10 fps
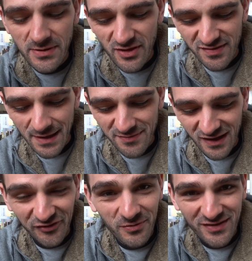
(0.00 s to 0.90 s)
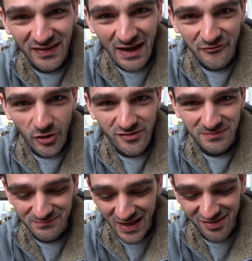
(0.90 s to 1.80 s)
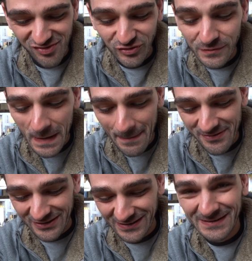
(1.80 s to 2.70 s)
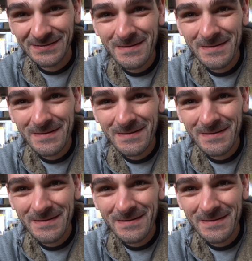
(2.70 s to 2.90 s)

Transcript: This might be the same stuff that was in that stew popsicle.